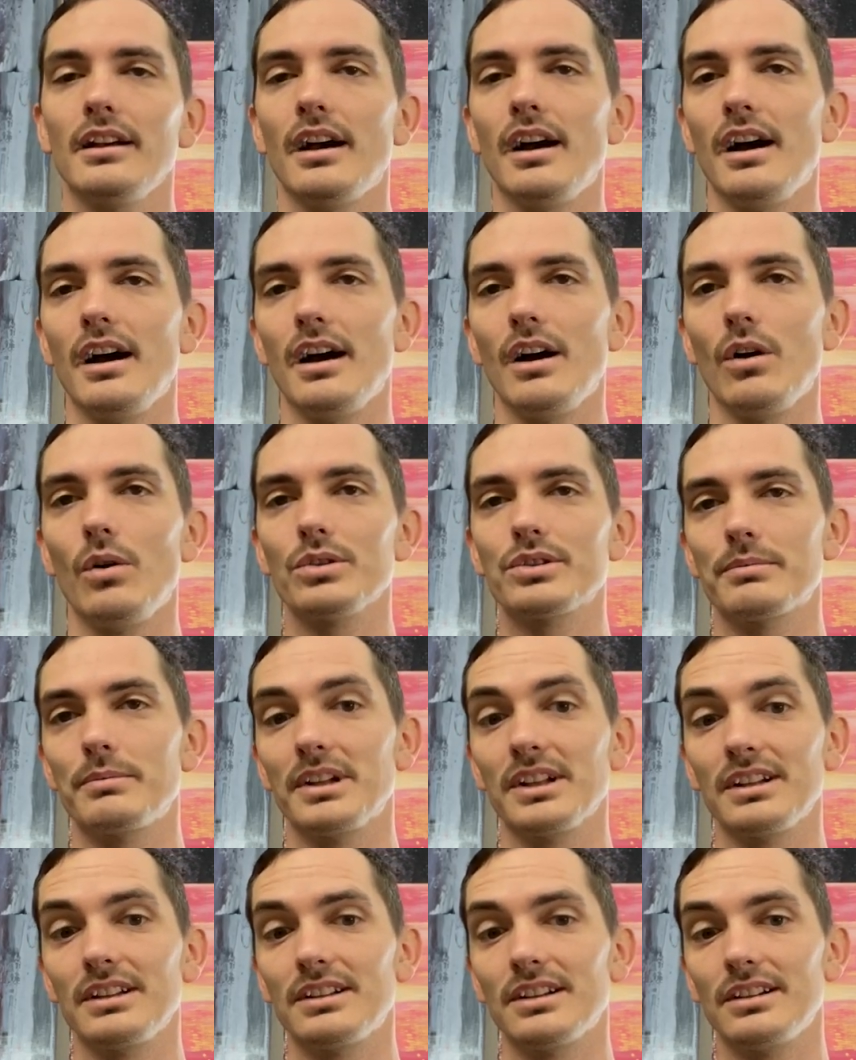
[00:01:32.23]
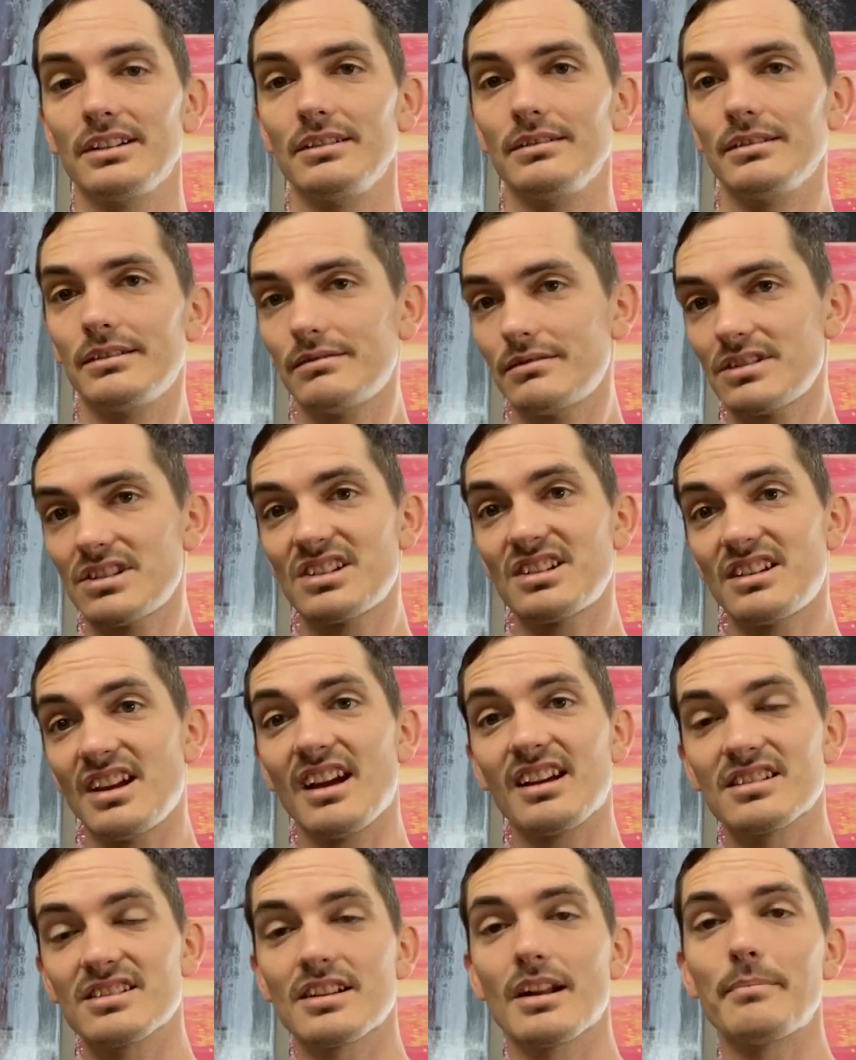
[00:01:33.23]
ultimately, then
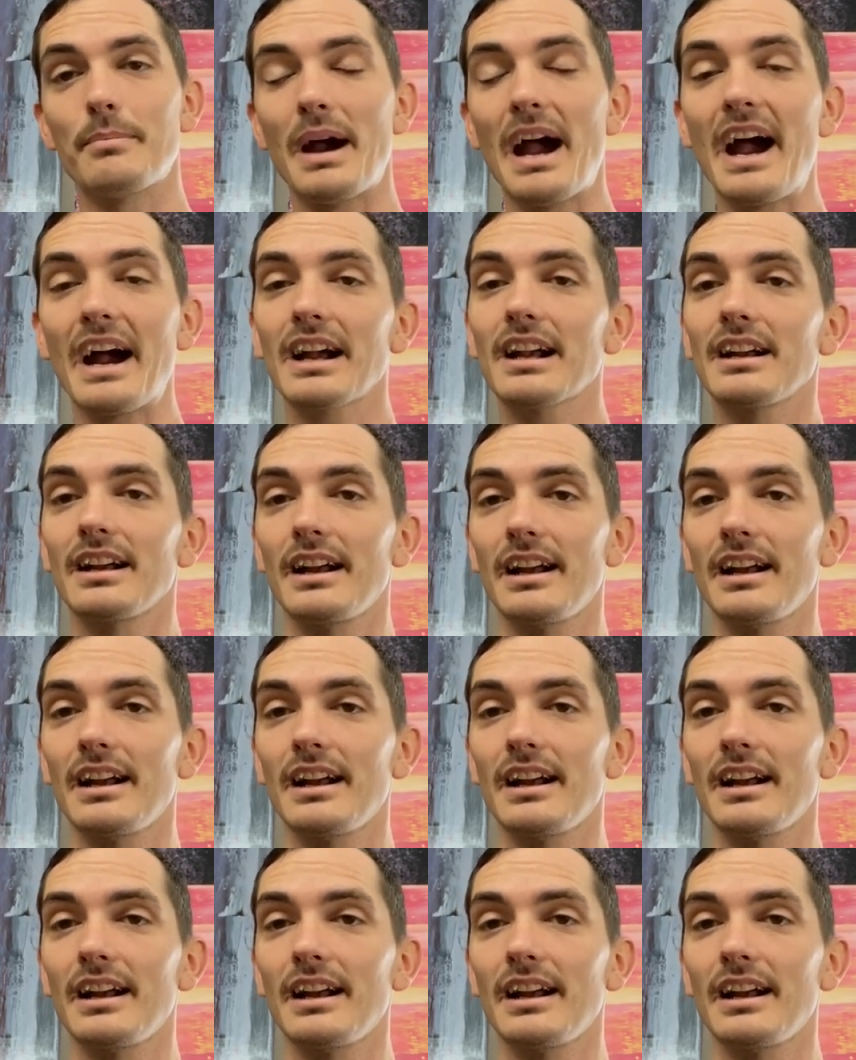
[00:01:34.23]
take a step back